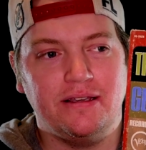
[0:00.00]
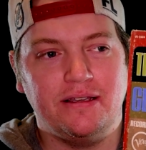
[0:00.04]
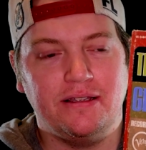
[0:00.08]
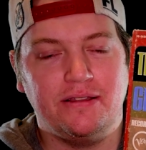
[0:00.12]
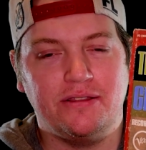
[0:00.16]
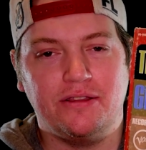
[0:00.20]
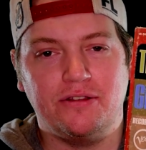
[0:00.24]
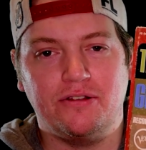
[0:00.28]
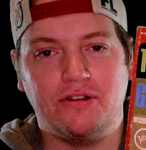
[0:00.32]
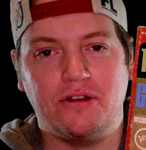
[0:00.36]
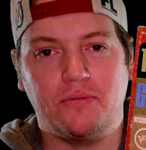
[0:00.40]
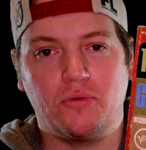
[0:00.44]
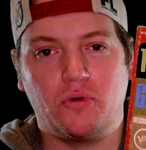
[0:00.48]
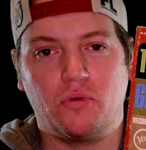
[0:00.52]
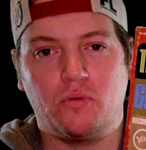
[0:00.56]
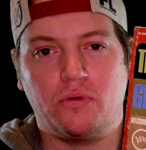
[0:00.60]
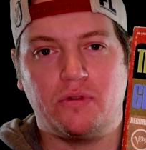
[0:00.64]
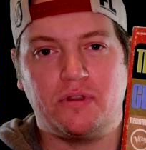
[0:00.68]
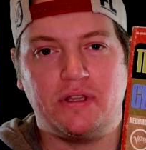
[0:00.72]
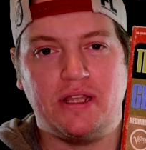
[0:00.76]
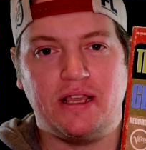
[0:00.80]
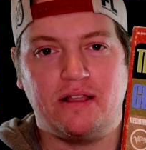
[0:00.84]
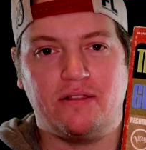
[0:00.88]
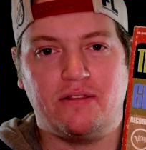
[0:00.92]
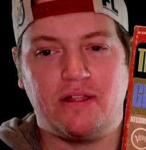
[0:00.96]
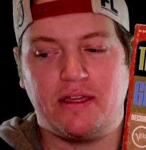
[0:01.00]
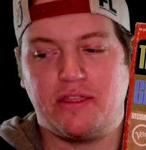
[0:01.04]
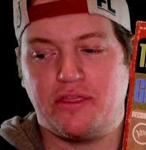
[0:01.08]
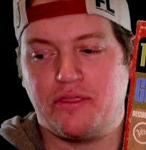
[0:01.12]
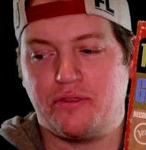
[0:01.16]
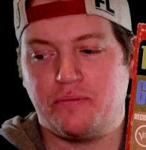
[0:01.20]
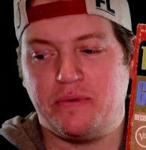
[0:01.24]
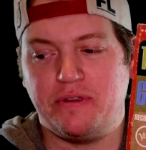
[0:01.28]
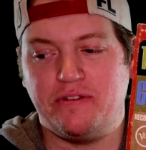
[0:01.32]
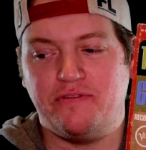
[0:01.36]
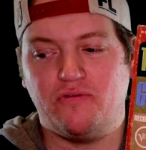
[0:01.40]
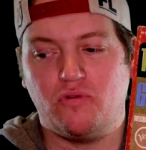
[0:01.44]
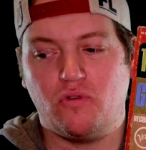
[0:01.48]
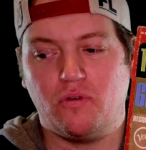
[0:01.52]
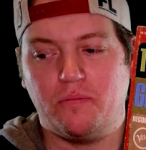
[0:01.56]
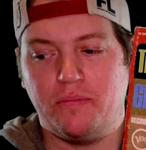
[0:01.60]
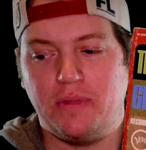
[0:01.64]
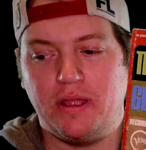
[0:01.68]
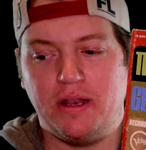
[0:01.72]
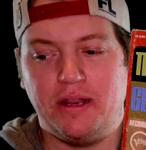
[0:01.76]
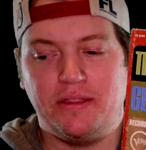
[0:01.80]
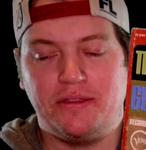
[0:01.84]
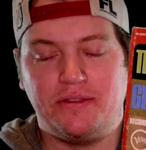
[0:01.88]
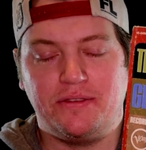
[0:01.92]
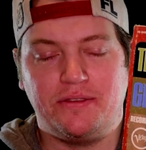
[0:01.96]
the drummer will take like 3-4
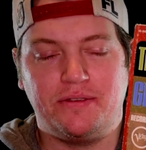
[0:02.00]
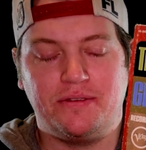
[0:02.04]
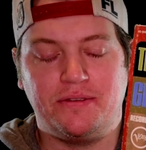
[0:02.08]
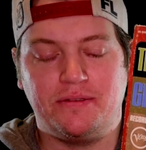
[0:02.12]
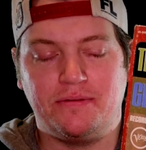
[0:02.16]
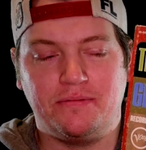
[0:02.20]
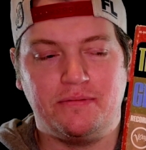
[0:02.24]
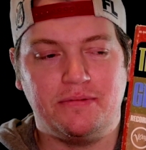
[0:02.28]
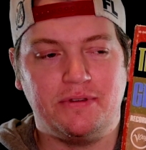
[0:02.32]
minutes